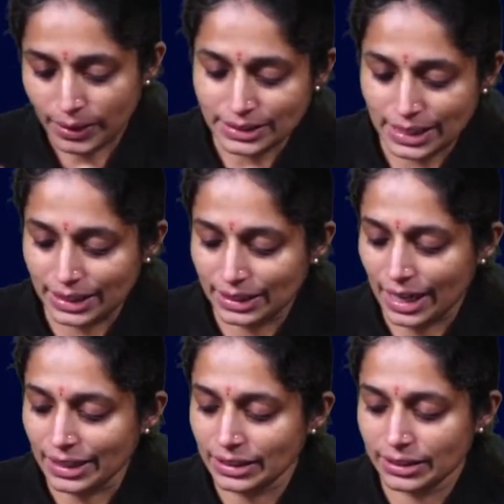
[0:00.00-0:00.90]
Next,
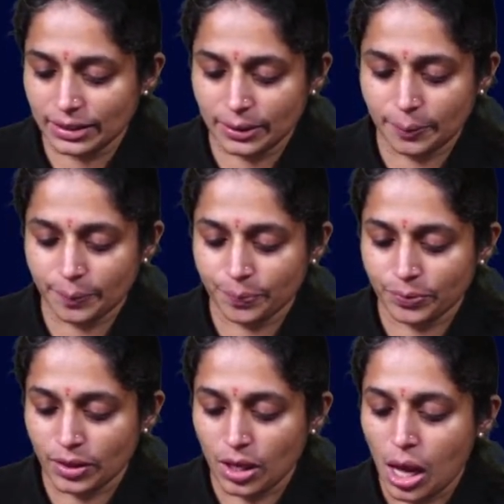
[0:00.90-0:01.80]
89th.
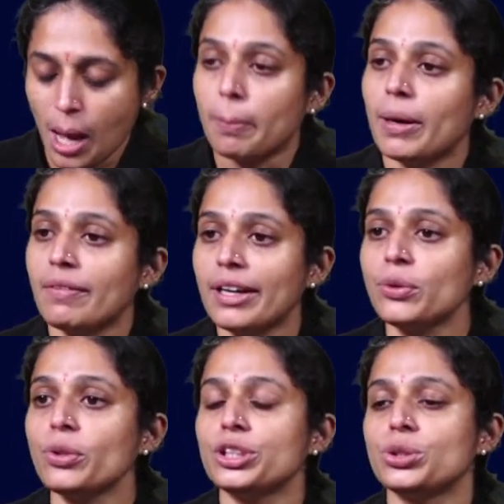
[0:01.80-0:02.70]

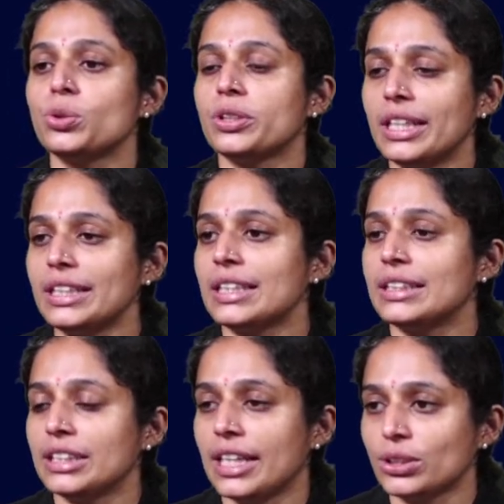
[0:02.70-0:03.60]
Power to issue writs
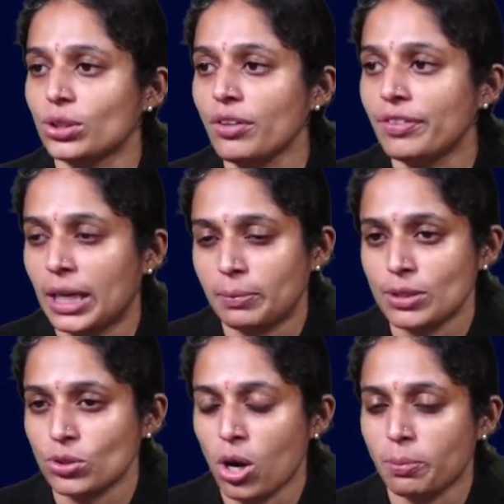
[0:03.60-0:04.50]
in the nature of
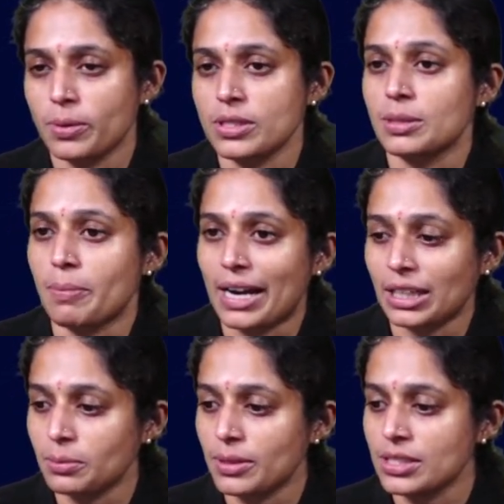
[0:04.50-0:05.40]
habeas corpus,
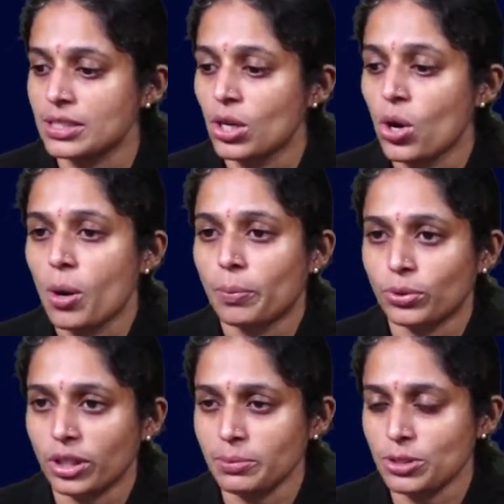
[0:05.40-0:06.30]
mandamus,
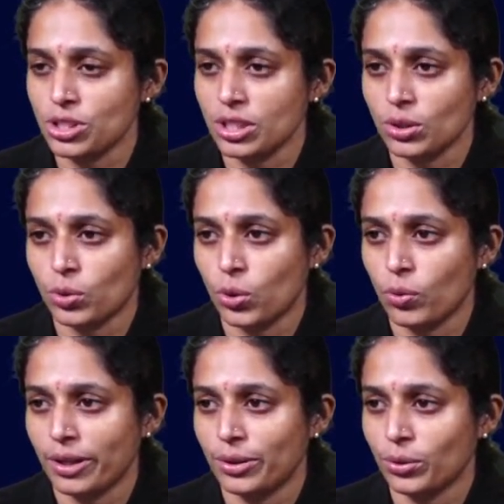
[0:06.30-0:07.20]
prohibition,
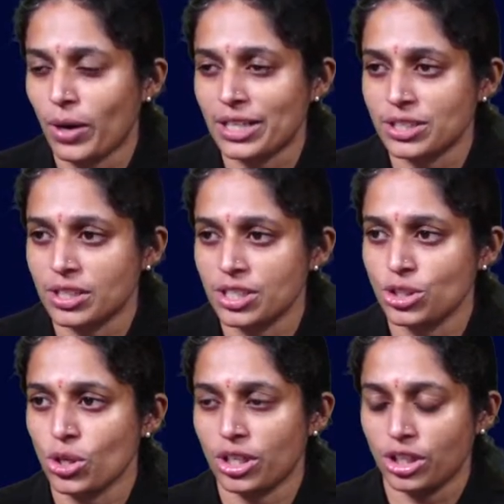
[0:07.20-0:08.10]
quo warranto and
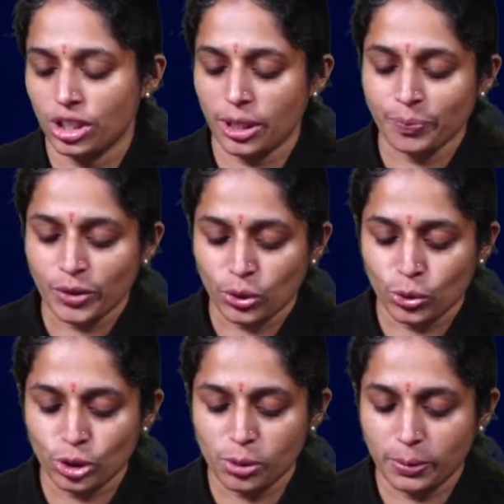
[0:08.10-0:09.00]
certiorari
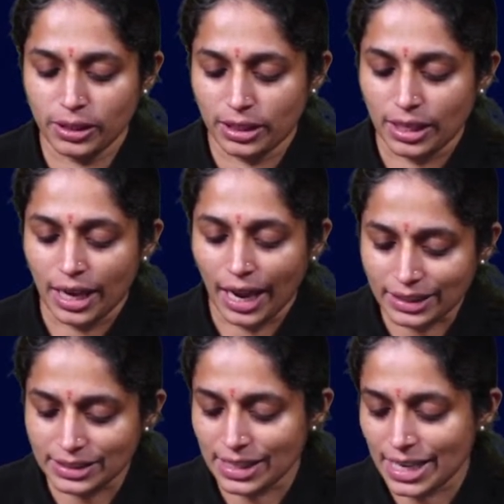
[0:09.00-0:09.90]
could be
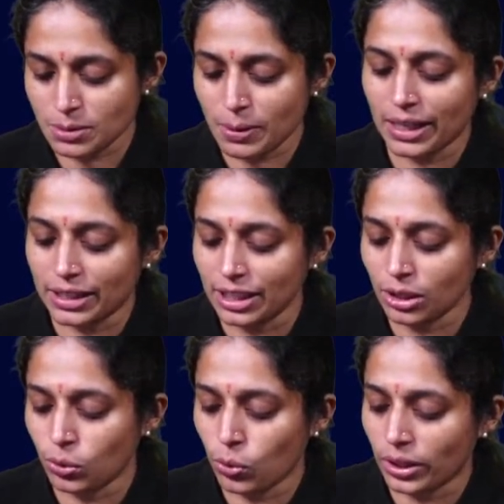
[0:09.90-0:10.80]
exercised by
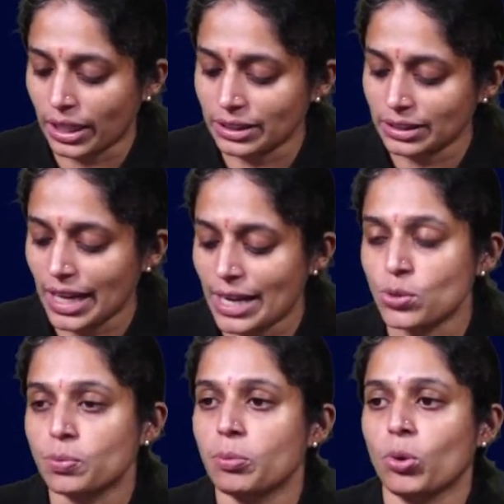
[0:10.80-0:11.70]
any court other
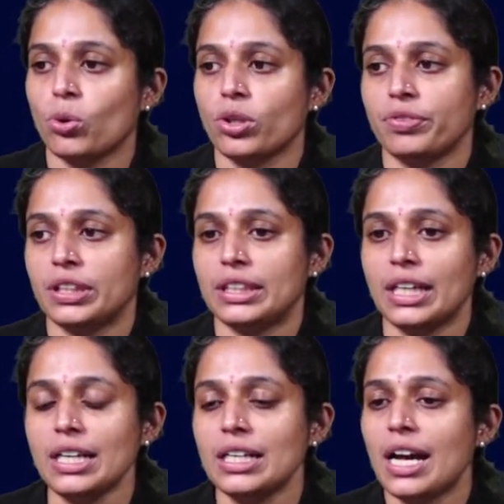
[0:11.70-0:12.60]
than Supreme Court of
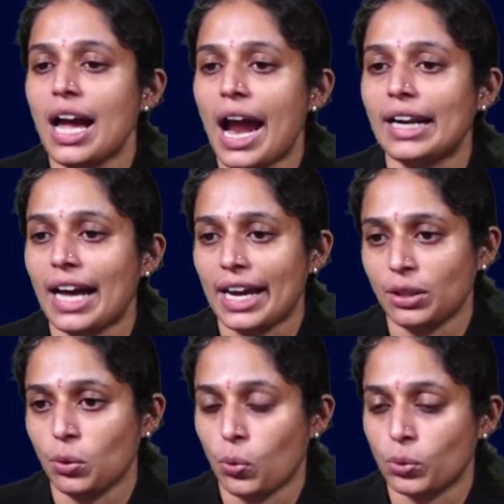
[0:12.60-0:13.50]
India and
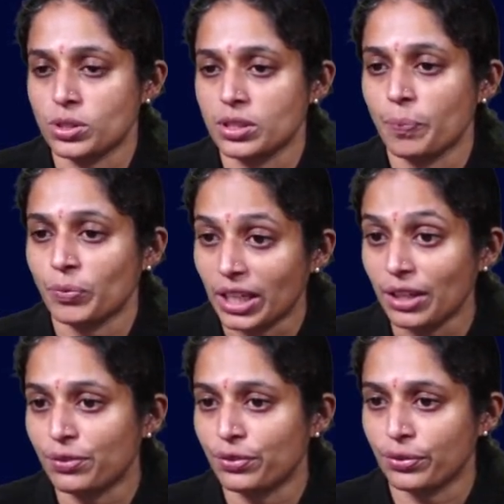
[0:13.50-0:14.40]
High Courts
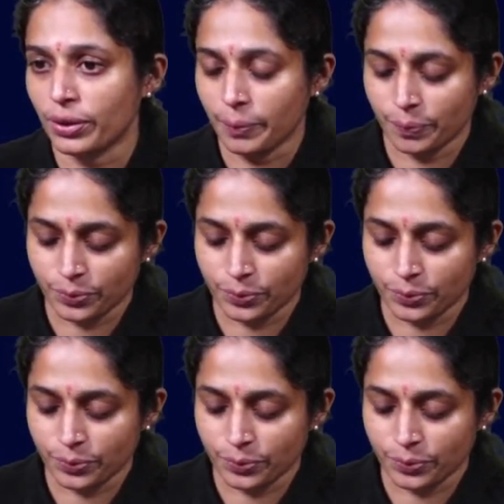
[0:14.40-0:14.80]
if